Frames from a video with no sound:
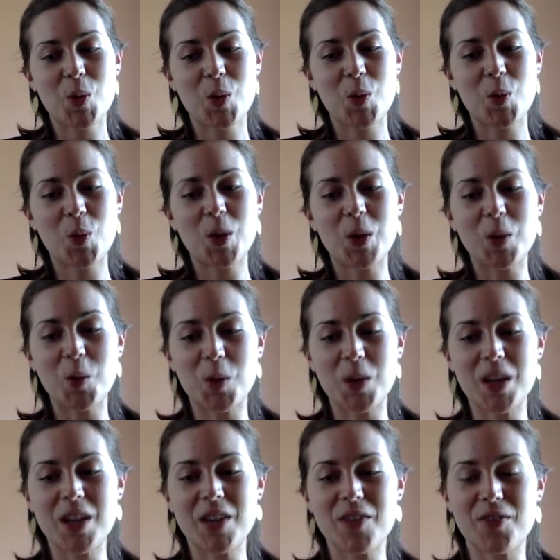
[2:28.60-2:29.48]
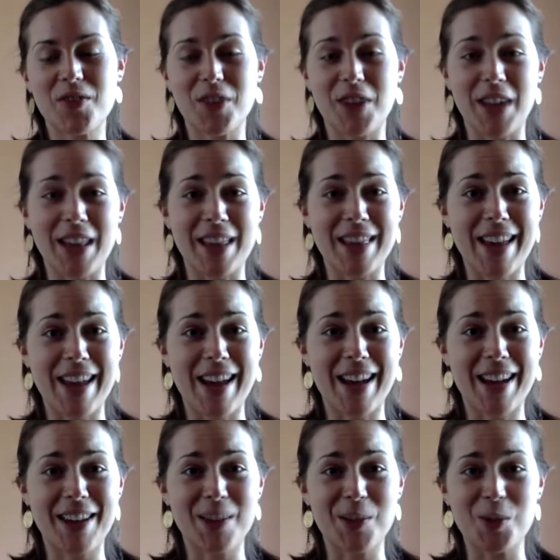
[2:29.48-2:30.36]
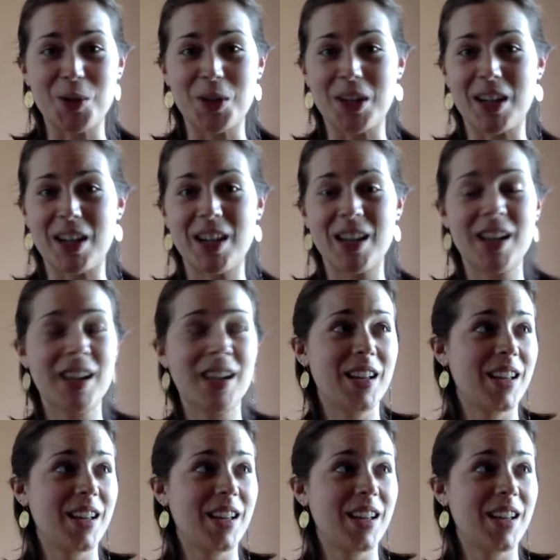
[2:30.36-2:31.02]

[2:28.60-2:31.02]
when we forget that or,